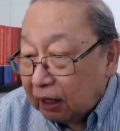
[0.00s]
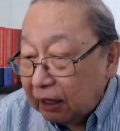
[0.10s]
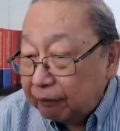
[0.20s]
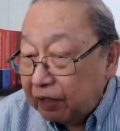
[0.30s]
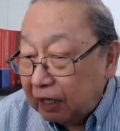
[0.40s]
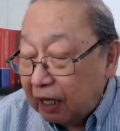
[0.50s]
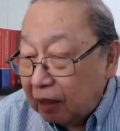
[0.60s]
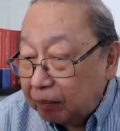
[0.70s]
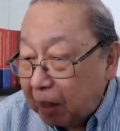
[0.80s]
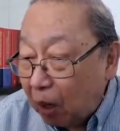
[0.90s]
If there
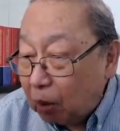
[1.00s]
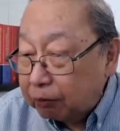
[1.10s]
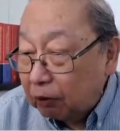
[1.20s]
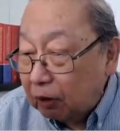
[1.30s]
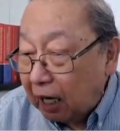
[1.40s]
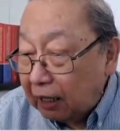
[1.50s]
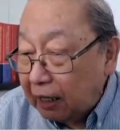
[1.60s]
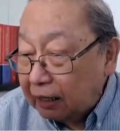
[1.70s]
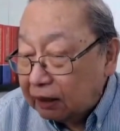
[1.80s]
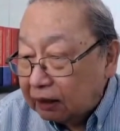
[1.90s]
are powerful
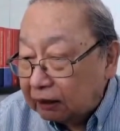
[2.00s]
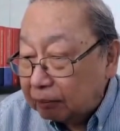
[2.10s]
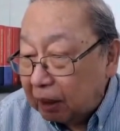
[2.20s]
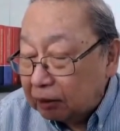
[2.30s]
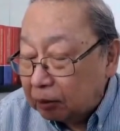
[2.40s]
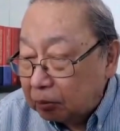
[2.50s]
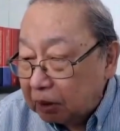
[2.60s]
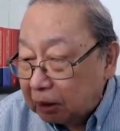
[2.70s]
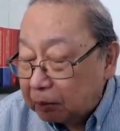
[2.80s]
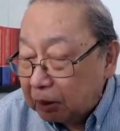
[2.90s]
allies that
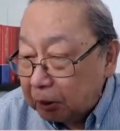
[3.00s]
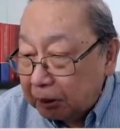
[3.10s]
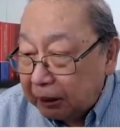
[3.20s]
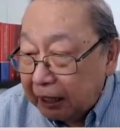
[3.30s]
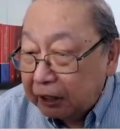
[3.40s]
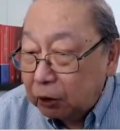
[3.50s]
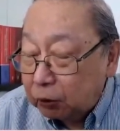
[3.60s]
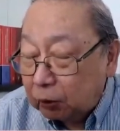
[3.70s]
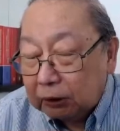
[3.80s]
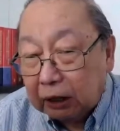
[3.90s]
must be taken
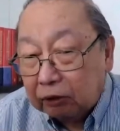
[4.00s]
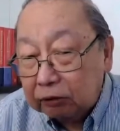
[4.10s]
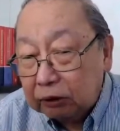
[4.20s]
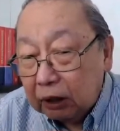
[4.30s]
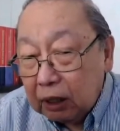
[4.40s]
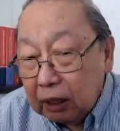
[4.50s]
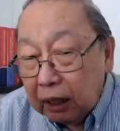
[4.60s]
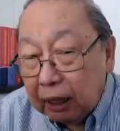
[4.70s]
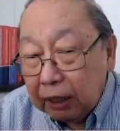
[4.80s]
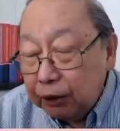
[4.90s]
into account,
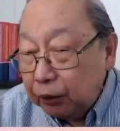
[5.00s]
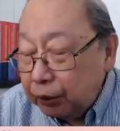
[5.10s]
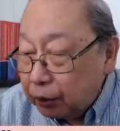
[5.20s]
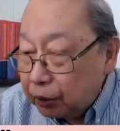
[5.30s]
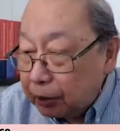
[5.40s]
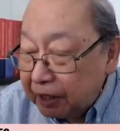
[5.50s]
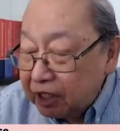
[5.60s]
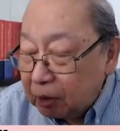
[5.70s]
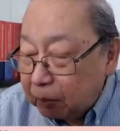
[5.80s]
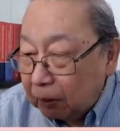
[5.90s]
you use the
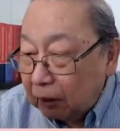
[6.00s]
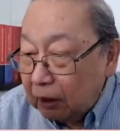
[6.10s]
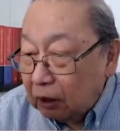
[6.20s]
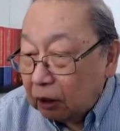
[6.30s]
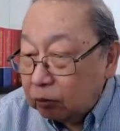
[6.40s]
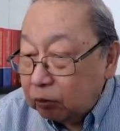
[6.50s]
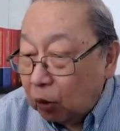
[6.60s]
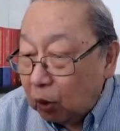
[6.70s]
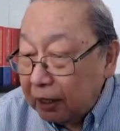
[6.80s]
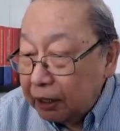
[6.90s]
principle of
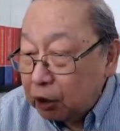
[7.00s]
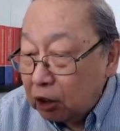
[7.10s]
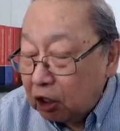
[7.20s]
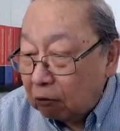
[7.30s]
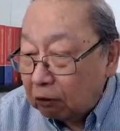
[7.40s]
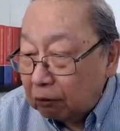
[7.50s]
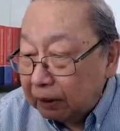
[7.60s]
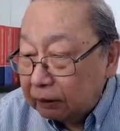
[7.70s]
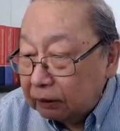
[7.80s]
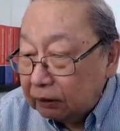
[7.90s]
coalition
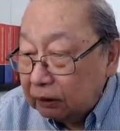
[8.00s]
government.